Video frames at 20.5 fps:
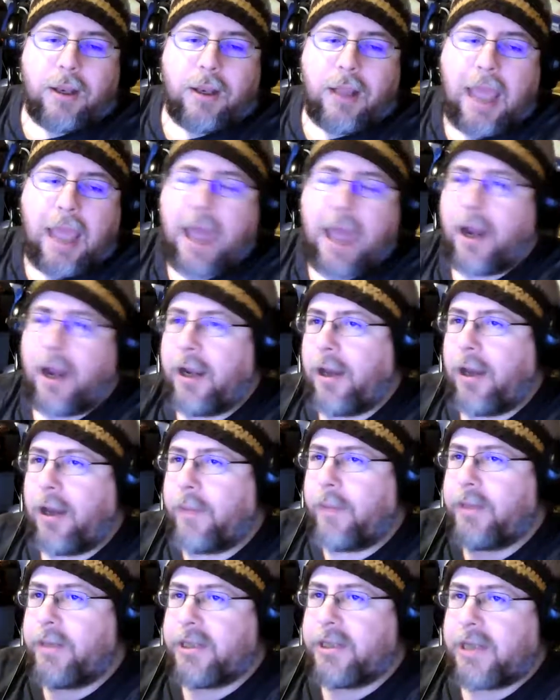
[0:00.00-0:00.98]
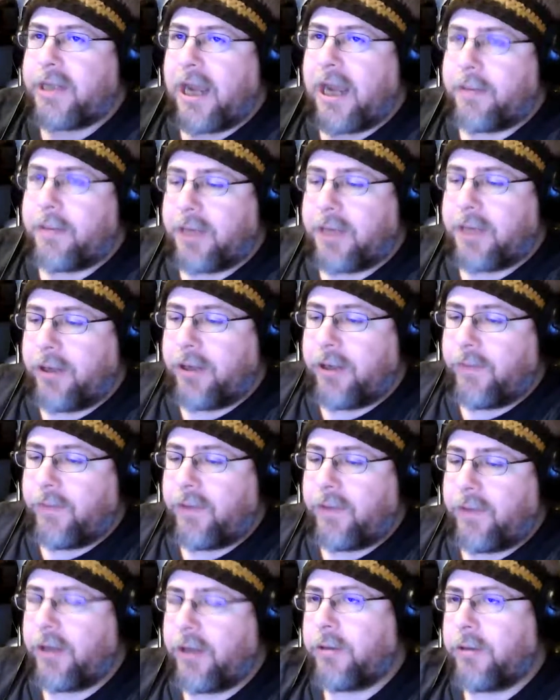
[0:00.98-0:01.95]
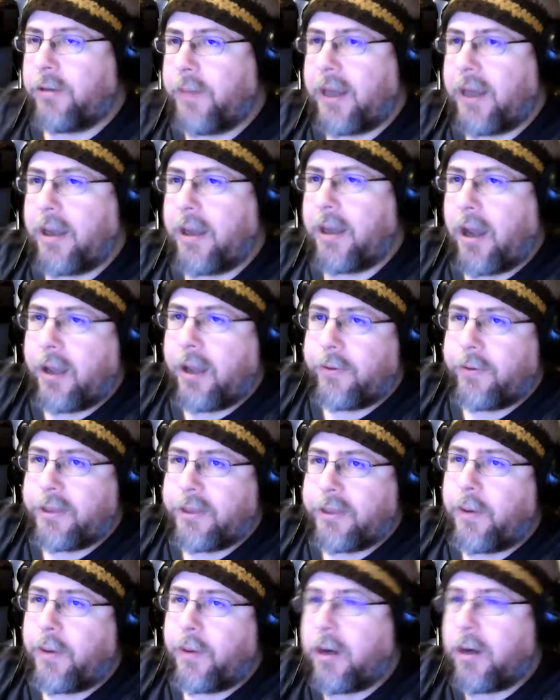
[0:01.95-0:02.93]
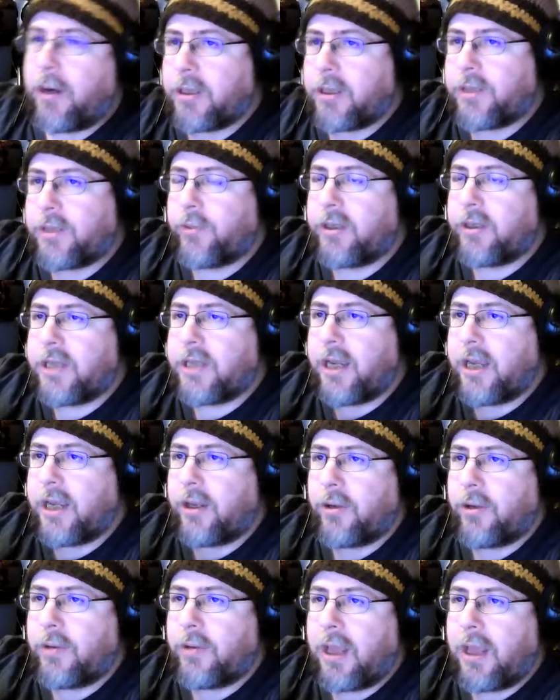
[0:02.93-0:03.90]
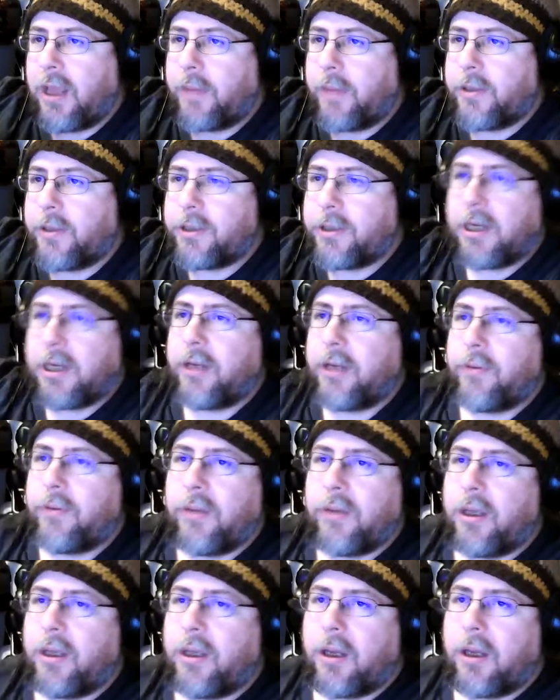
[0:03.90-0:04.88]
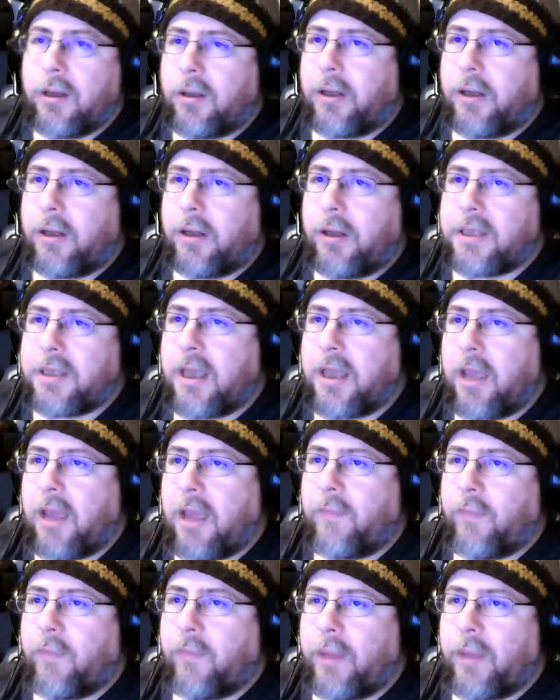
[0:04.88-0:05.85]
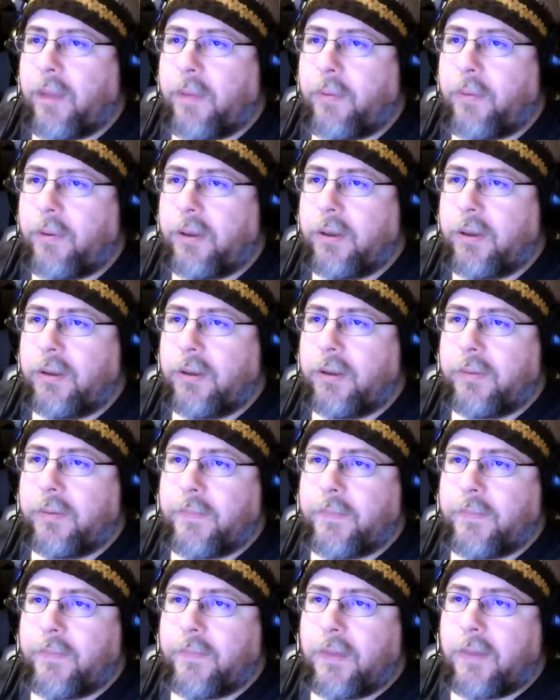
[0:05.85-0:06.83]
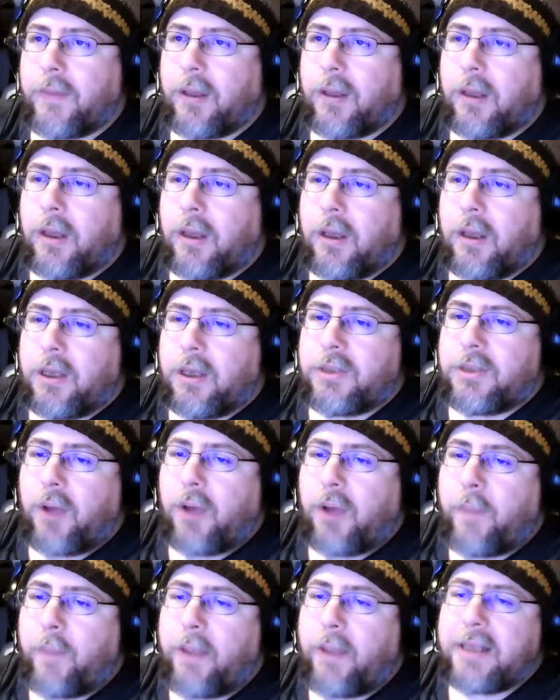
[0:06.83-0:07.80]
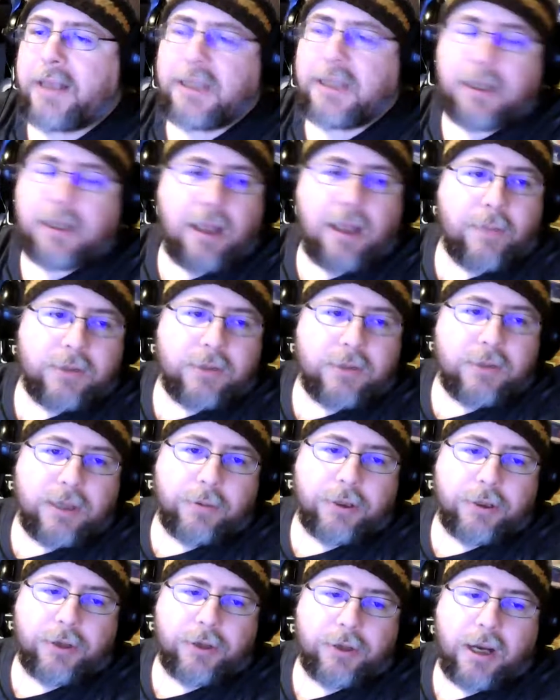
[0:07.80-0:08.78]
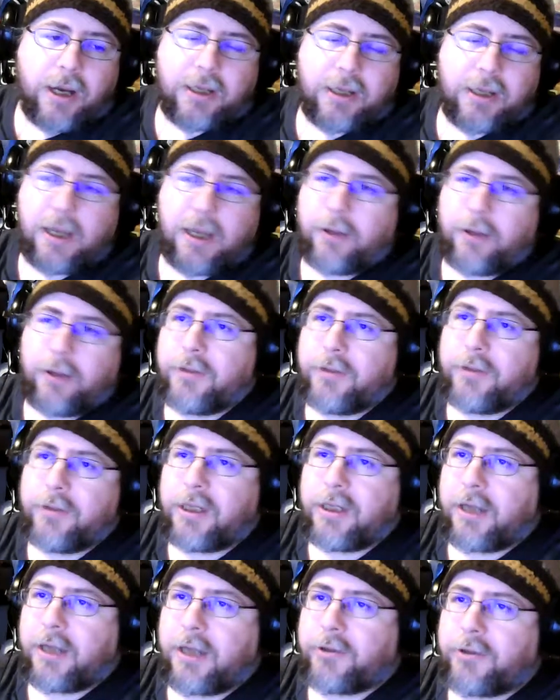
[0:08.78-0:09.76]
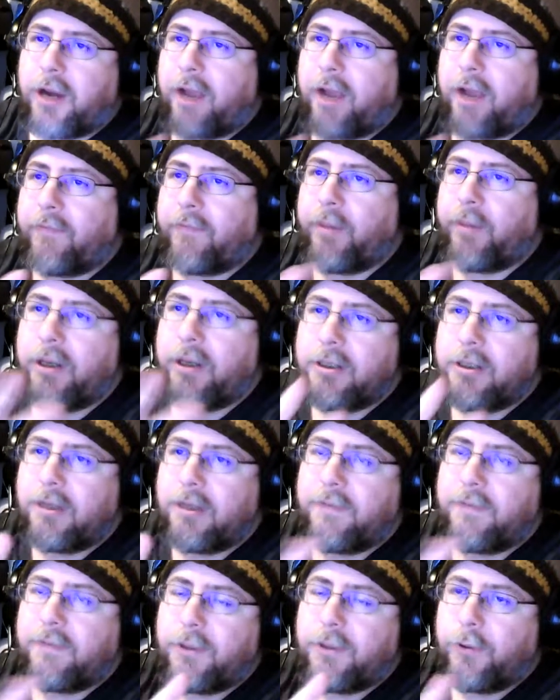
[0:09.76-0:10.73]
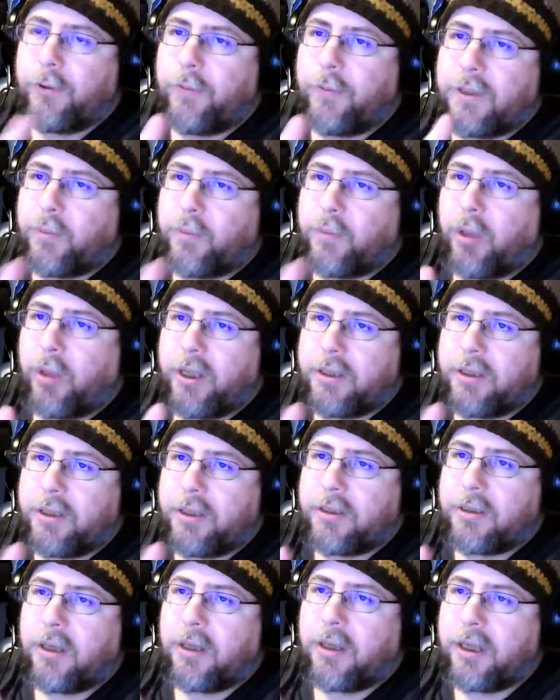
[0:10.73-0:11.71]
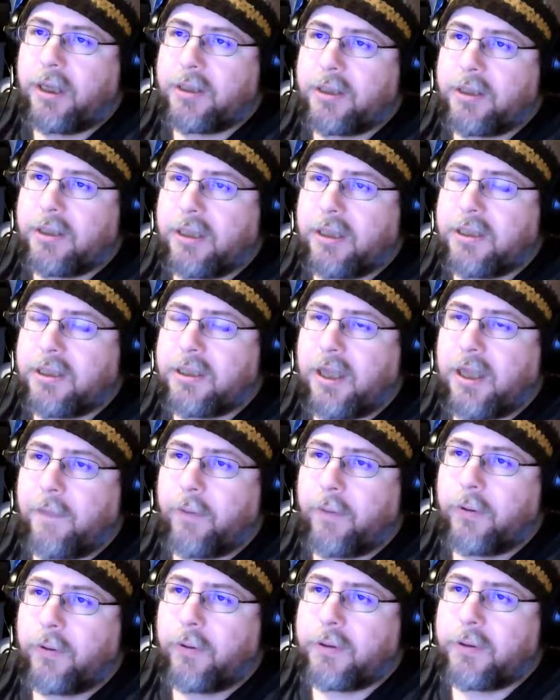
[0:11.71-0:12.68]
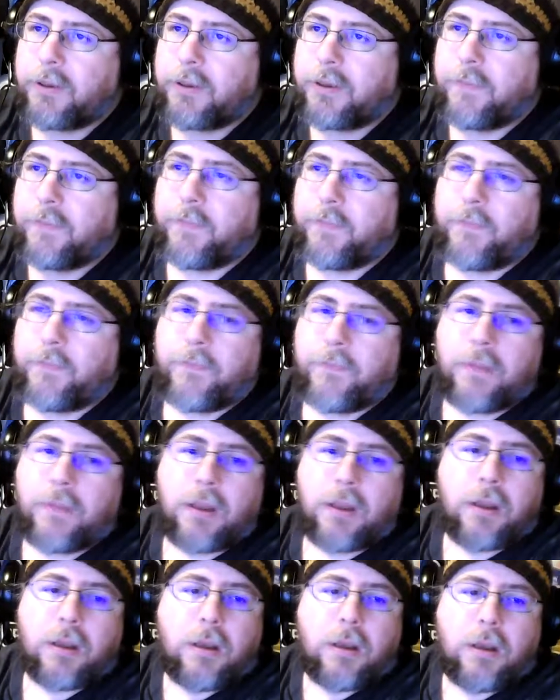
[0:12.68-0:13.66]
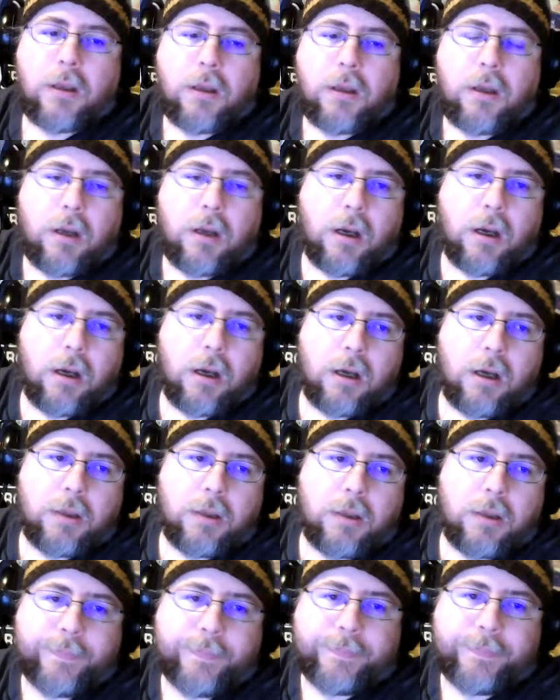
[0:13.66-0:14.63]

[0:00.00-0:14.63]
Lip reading: had I not mistapped, I could have killed my guy in response. It would have taken no damage, and I don't think I could have lost the game from that point. So I was able to track down losing that draft because of 2 misplays against that same person. Or